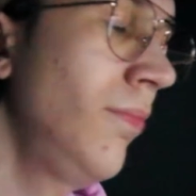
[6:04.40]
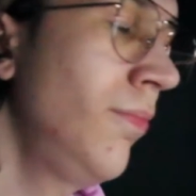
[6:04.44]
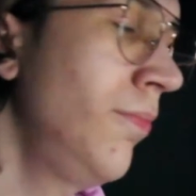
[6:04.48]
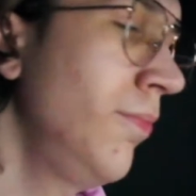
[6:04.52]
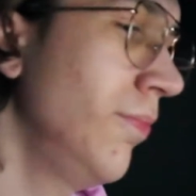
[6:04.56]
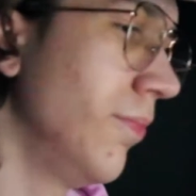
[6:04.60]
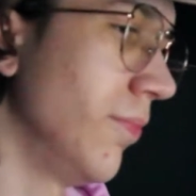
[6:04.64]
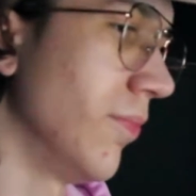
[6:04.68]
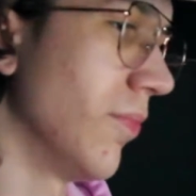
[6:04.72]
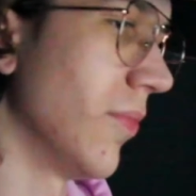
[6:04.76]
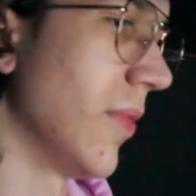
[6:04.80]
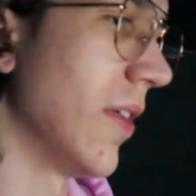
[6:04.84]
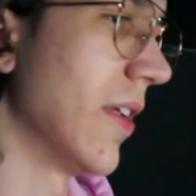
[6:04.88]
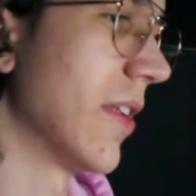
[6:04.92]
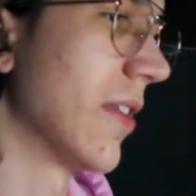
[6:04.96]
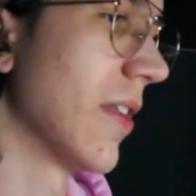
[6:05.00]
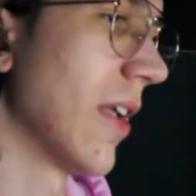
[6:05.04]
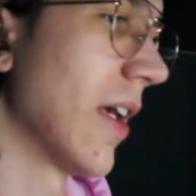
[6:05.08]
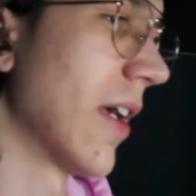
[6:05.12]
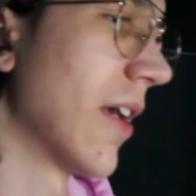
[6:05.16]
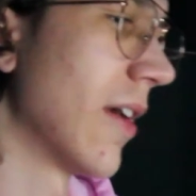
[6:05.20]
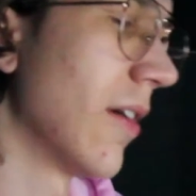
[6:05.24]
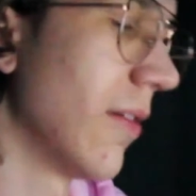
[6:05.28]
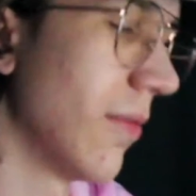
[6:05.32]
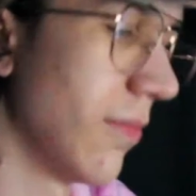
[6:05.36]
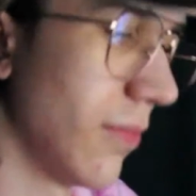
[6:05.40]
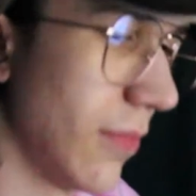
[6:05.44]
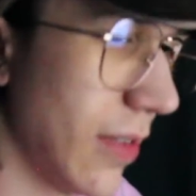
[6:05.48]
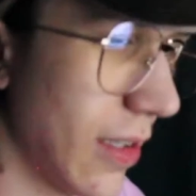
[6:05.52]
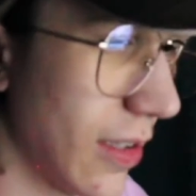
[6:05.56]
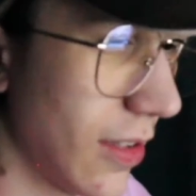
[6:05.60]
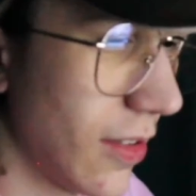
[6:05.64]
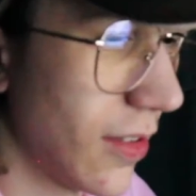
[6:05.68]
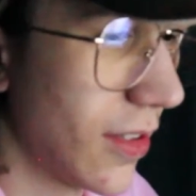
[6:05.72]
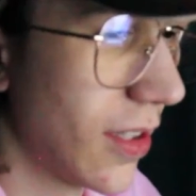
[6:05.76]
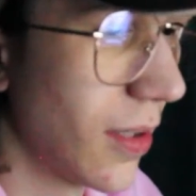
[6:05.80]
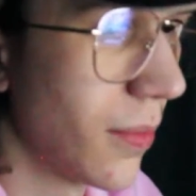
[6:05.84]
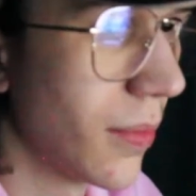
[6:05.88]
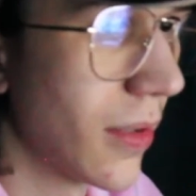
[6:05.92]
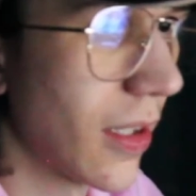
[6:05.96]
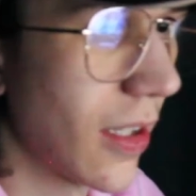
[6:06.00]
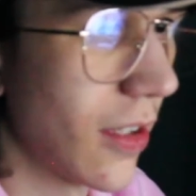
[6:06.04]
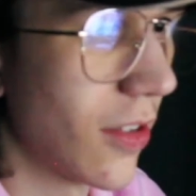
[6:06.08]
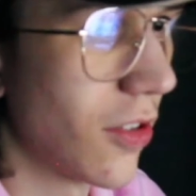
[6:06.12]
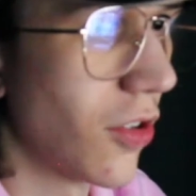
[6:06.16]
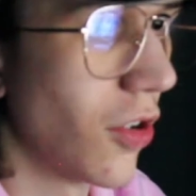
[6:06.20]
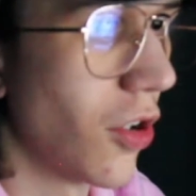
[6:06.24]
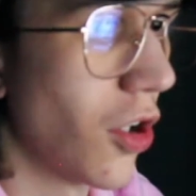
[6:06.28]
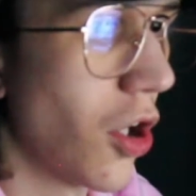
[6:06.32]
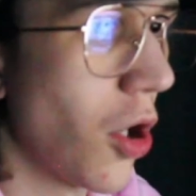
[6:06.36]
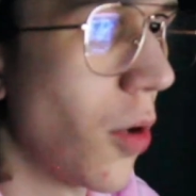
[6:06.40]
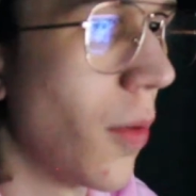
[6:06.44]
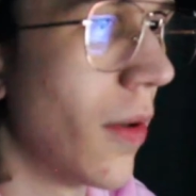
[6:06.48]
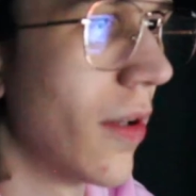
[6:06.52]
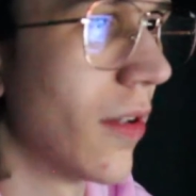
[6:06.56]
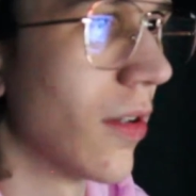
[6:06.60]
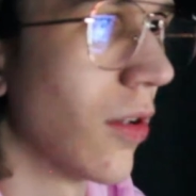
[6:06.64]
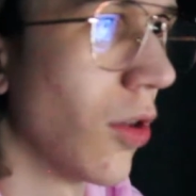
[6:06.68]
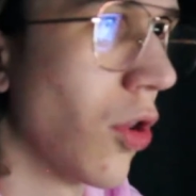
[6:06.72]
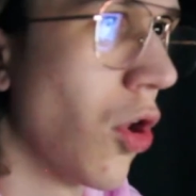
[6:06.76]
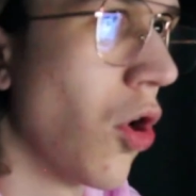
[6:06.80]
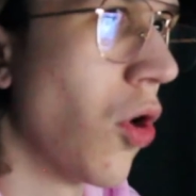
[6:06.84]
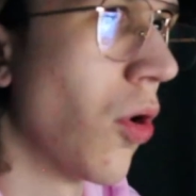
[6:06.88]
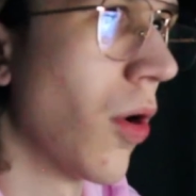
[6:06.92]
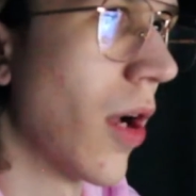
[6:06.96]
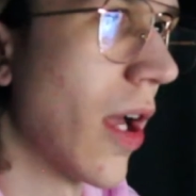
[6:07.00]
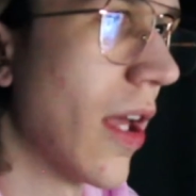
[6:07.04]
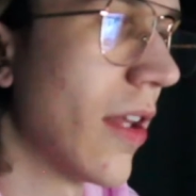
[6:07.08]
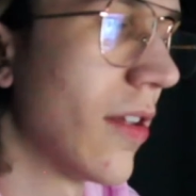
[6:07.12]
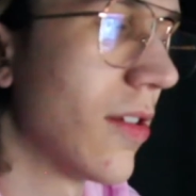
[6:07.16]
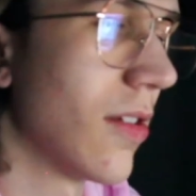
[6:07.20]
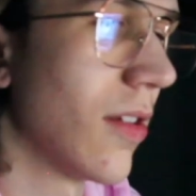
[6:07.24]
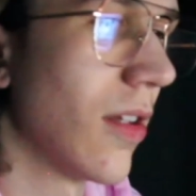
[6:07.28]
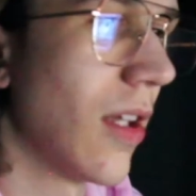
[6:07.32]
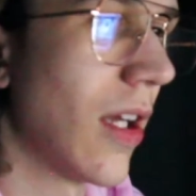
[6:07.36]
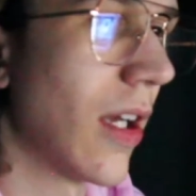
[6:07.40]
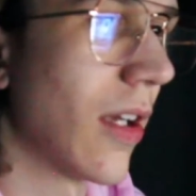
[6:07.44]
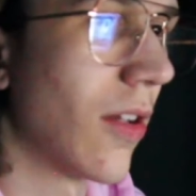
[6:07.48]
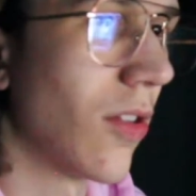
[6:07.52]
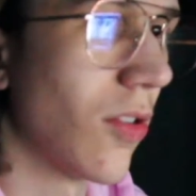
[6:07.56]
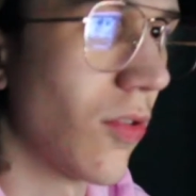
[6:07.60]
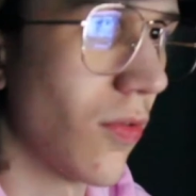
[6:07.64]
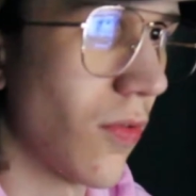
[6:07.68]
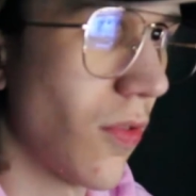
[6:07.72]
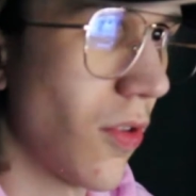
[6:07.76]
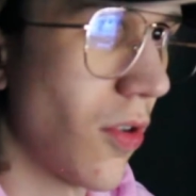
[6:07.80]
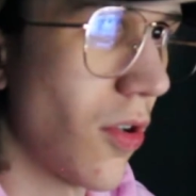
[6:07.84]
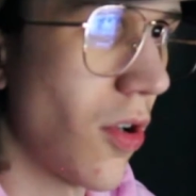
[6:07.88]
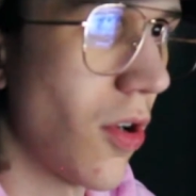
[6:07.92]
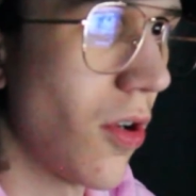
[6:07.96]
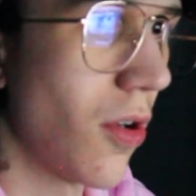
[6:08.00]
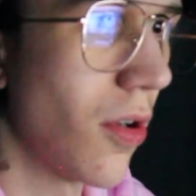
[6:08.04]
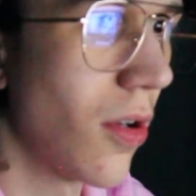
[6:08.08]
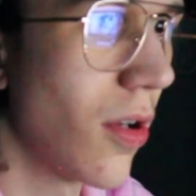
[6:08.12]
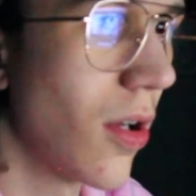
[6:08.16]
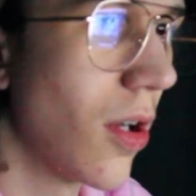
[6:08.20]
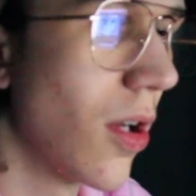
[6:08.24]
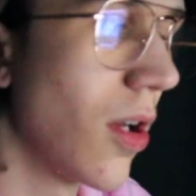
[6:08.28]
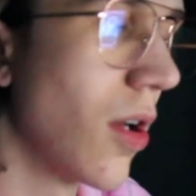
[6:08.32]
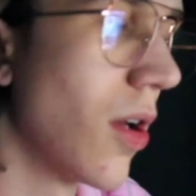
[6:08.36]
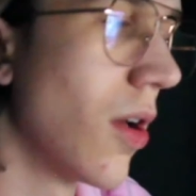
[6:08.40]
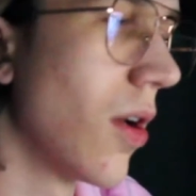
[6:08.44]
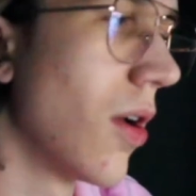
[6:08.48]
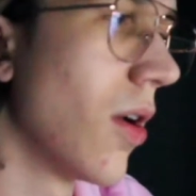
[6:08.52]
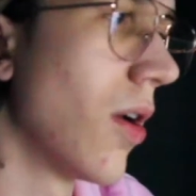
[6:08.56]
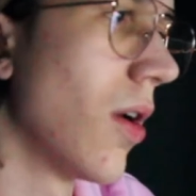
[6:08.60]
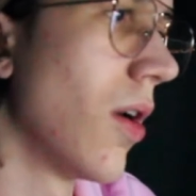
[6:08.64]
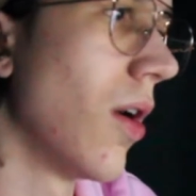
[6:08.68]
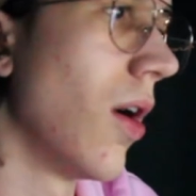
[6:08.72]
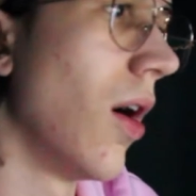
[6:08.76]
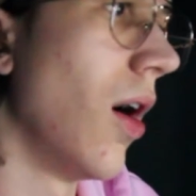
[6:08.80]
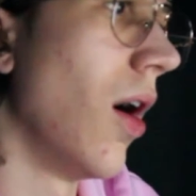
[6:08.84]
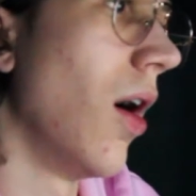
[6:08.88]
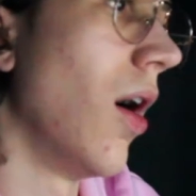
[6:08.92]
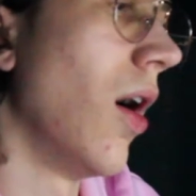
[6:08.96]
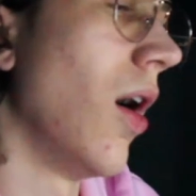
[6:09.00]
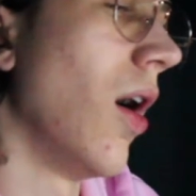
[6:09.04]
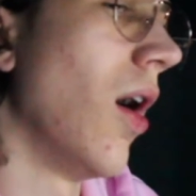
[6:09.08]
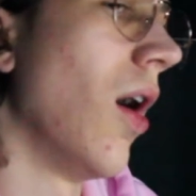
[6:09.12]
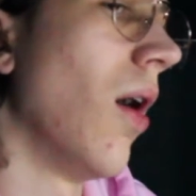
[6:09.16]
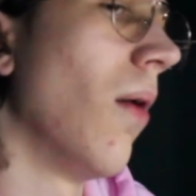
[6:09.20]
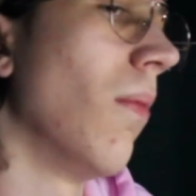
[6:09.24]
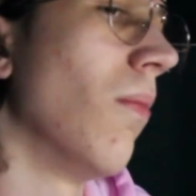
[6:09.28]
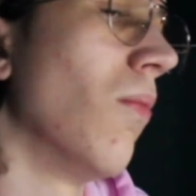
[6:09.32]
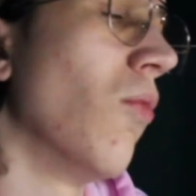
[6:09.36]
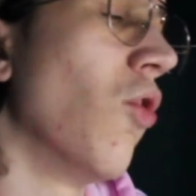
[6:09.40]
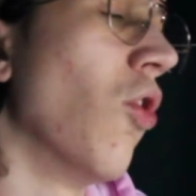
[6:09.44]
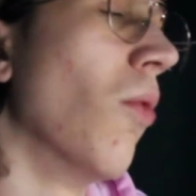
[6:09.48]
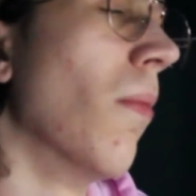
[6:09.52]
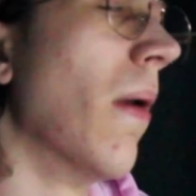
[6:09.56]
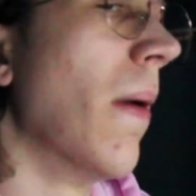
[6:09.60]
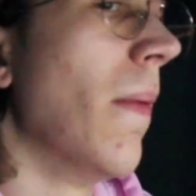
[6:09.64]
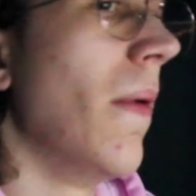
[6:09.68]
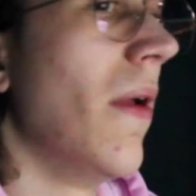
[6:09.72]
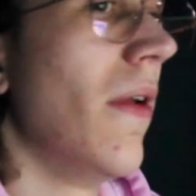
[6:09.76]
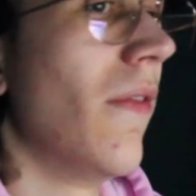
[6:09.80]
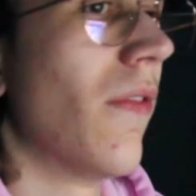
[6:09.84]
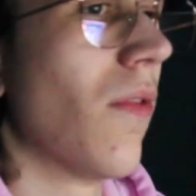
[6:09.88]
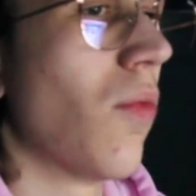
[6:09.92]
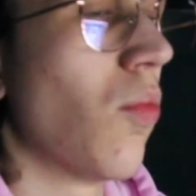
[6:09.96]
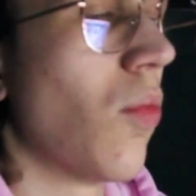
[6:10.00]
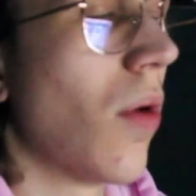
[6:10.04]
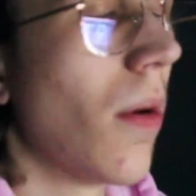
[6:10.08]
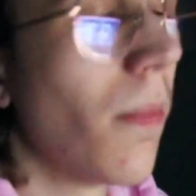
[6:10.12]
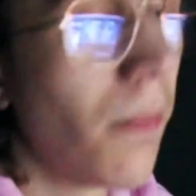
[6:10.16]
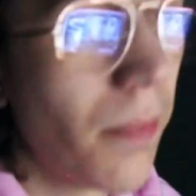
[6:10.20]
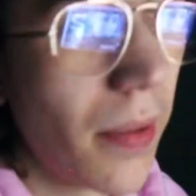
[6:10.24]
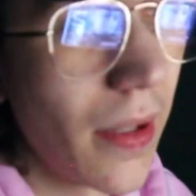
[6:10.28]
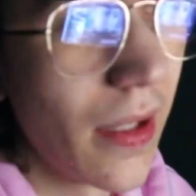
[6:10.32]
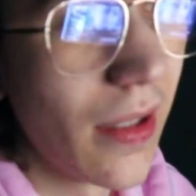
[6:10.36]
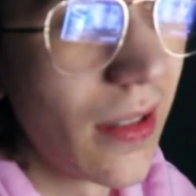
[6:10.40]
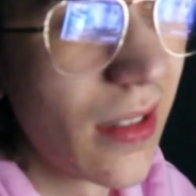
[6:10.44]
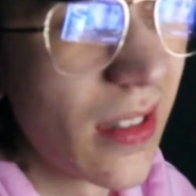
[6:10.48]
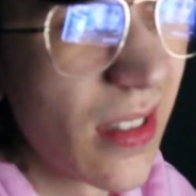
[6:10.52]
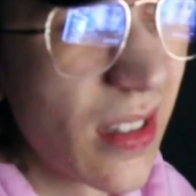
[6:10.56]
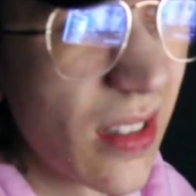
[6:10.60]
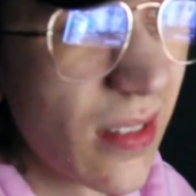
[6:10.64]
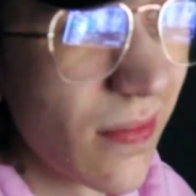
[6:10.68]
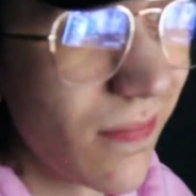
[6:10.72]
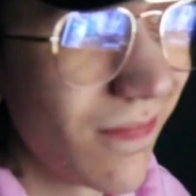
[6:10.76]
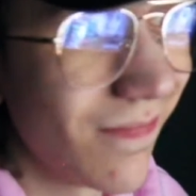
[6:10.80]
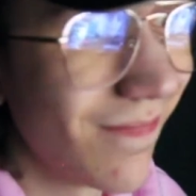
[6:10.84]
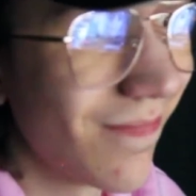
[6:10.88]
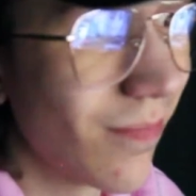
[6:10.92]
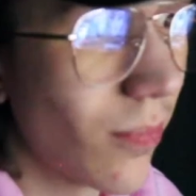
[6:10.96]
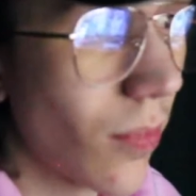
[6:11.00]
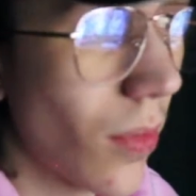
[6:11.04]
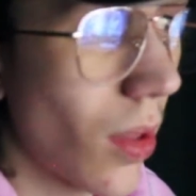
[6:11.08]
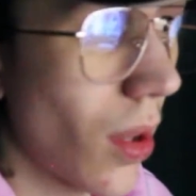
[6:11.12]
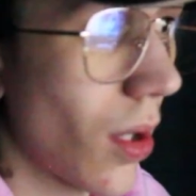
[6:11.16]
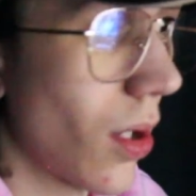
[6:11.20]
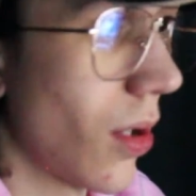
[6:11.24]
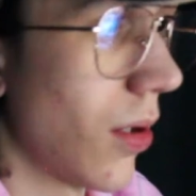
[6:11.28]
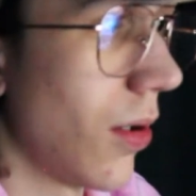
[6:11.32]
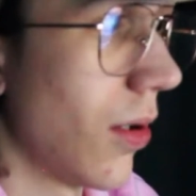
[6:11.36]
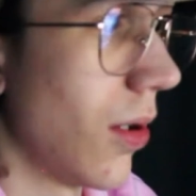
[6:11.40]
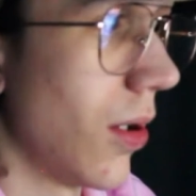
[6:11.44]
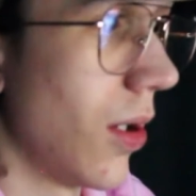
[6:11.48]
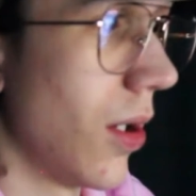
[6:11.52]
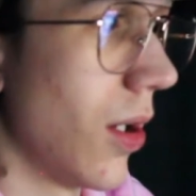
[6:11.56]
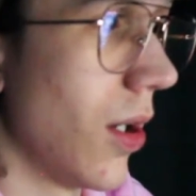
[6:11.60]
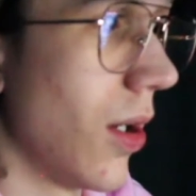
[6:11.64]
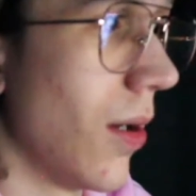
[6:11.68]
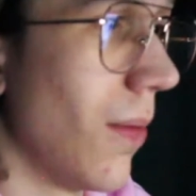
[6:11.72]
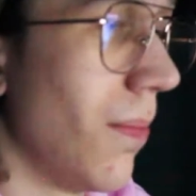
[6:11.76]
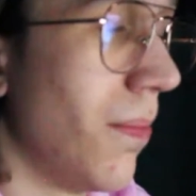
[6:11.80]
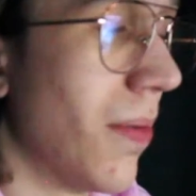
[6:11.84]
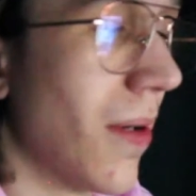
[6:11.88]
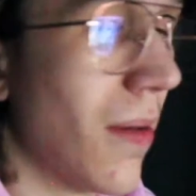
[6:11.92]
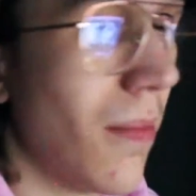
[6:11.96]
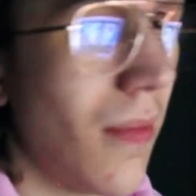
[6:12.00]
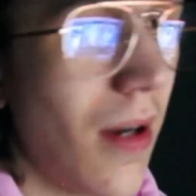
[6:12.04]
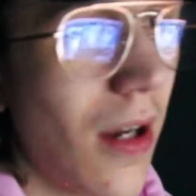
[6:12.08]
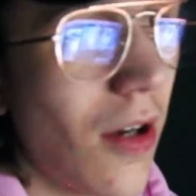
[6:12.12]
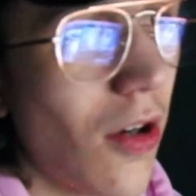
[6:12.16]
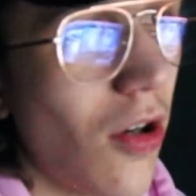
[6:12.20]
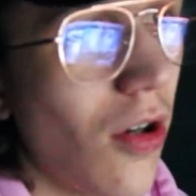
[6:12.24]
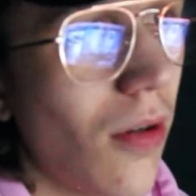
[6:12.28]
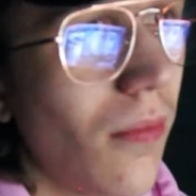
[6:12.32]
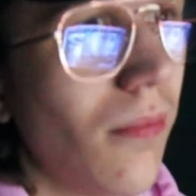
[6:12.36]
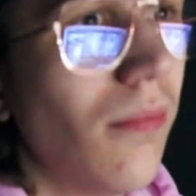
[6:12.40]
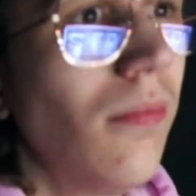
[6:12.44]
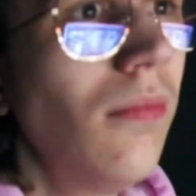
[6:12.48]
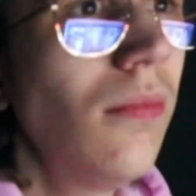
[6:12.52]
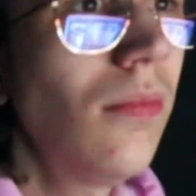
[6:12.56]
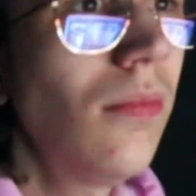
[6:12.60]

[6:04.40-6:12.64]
it's like it seems like it's gonna go as long as like Naruto um, or maybe even One Piece uh, but it might not